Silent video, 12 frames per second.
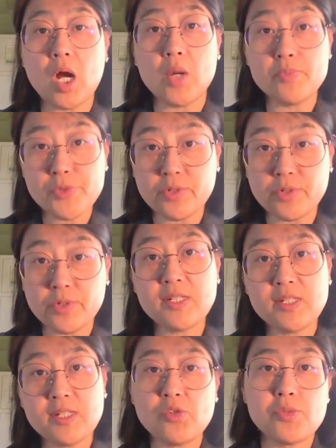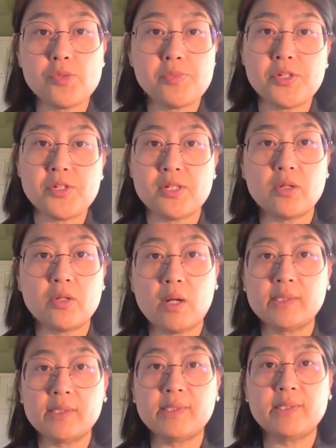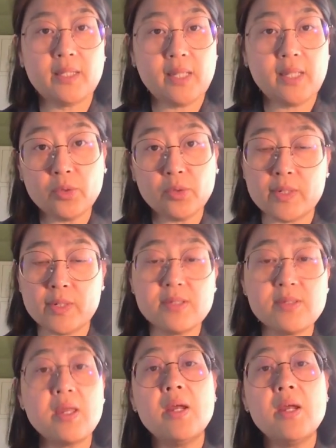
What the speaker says: observed distribution across categories